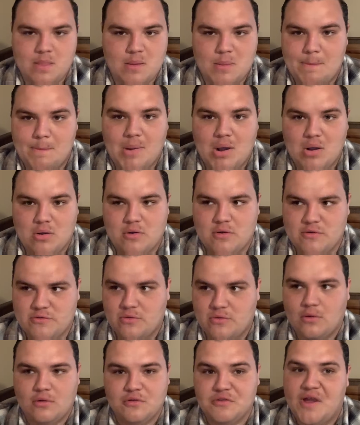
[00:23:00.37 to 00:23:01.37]
bonkers.
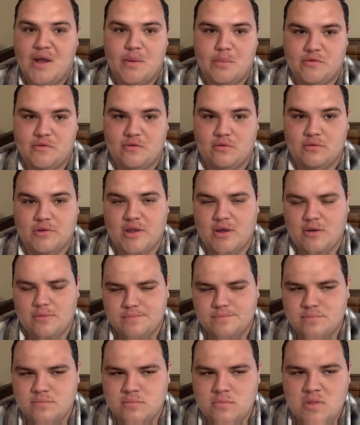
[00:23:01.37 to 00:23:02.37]
The whole town was sold out.
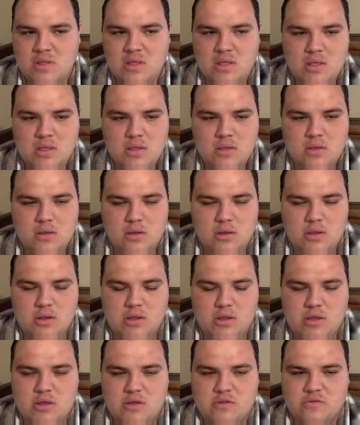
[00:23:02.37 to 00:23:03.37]

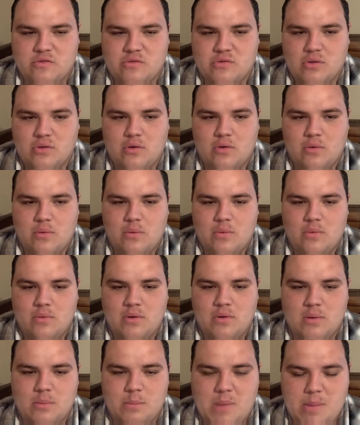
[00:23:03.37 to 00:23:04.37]
And so
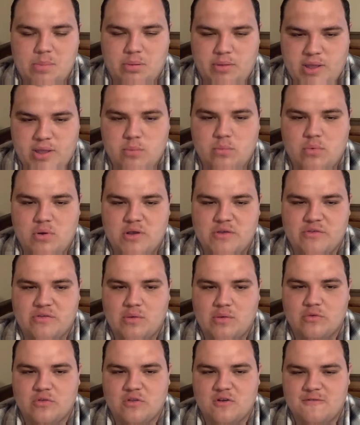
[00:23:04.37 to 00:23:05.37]
my plan was I
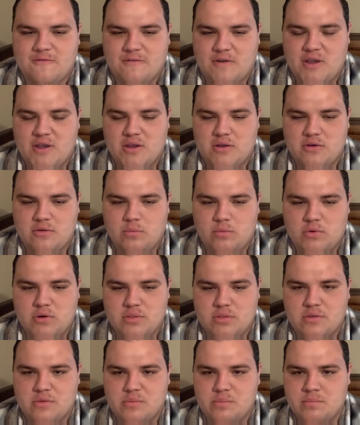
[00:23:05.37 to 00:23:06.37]
was going to find one
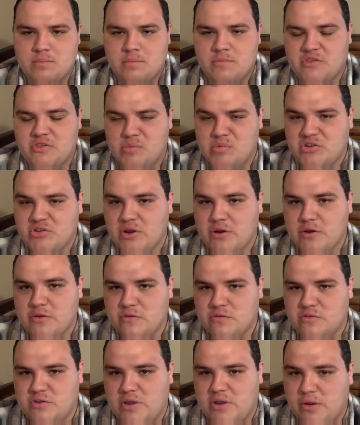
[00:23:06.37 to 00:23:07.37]
of the cemeteries
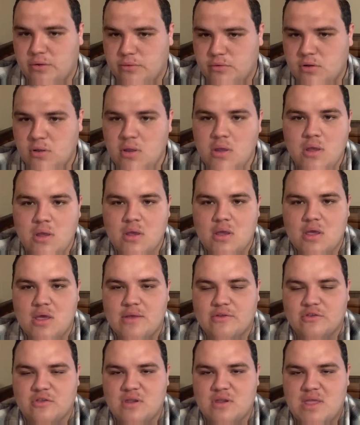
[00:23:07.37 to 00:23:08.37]
in town, and I
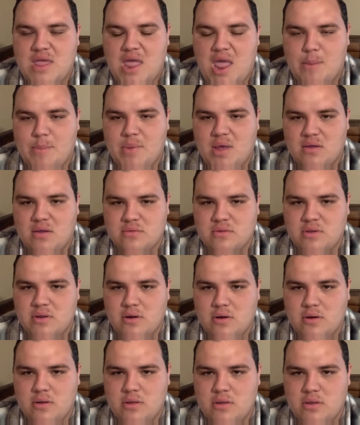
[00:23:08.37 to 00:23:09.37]
was going to camp out
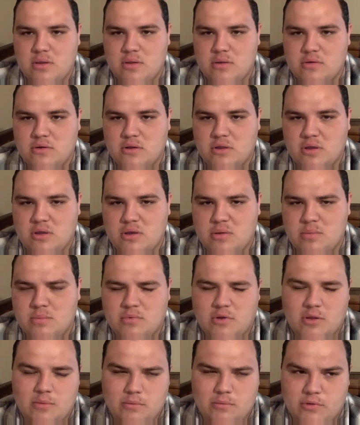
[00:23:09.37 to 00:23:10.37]
there and, well,
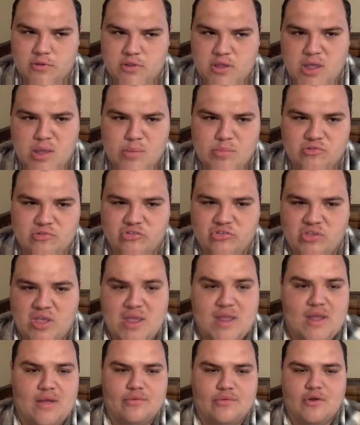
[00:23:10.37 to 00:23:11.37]
not really camp, but just
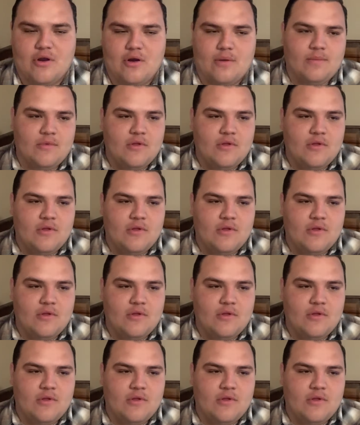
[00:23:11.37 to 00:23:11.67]
hang out there